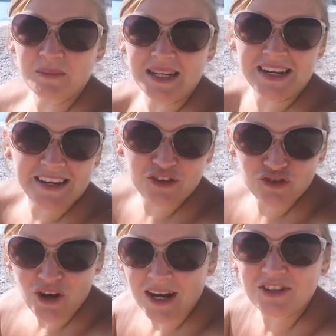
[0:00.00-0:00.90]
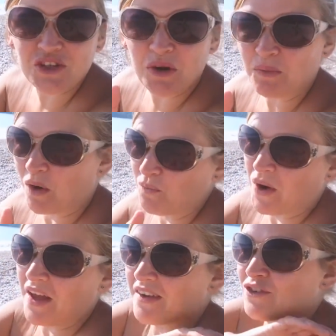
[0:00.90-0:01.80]
comes in and it drags you up one
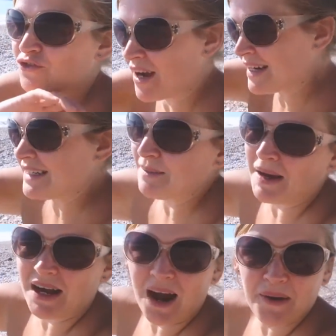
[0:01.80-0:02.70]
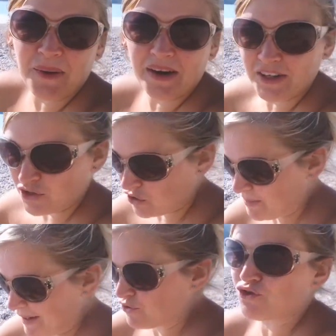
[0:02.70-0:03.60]
way and it drags you back out. And you're
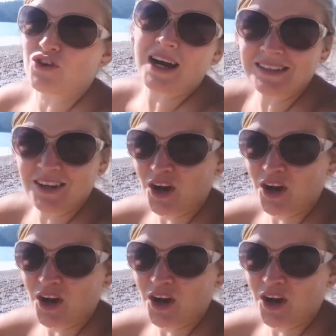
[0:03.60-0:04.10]
just being dragged